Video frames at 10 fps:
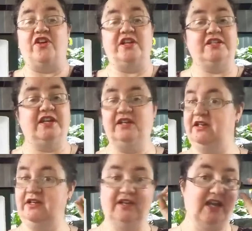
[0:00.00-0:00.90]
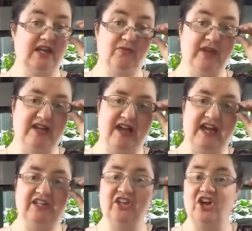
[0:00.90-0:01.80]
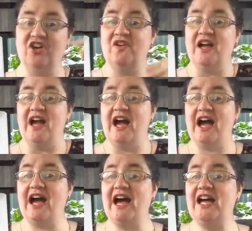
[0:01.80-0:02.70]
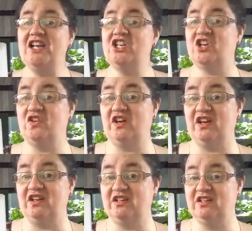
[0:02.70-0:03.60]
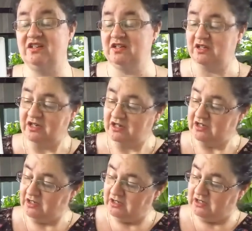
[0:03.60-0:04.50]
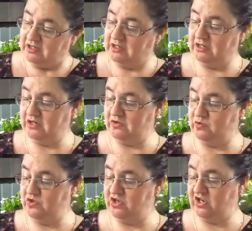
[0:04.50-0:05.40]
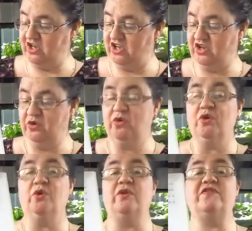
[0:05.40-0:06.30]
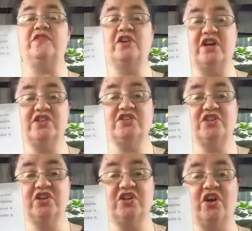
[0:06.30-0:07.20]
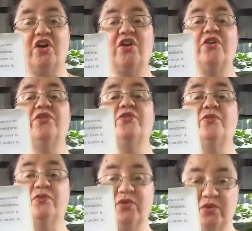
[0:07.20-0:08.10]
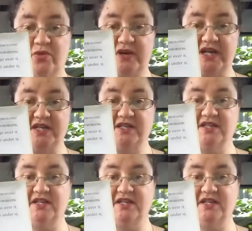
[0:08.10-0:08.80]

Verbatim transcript: it, and we can't go under it. Oh no, we've got to go through it.